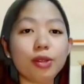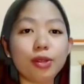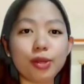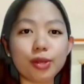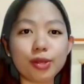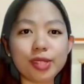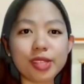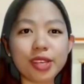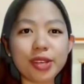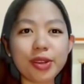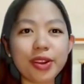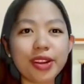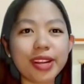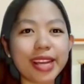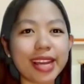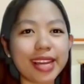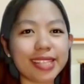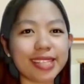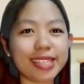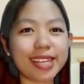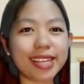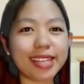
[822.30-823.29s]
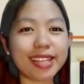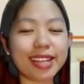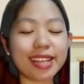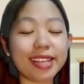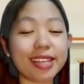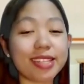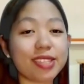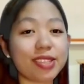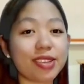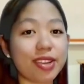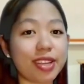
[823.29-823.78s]
Using your gadget
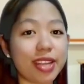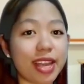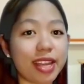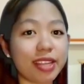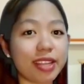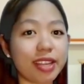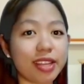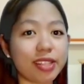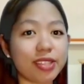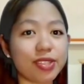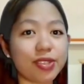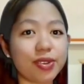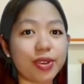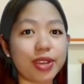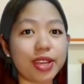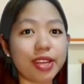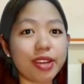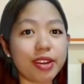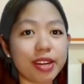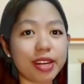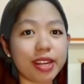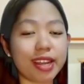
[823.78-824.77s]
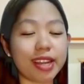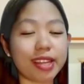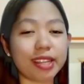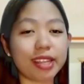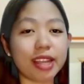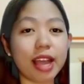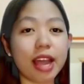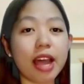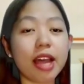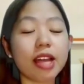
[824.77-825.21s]
that is connected to internet,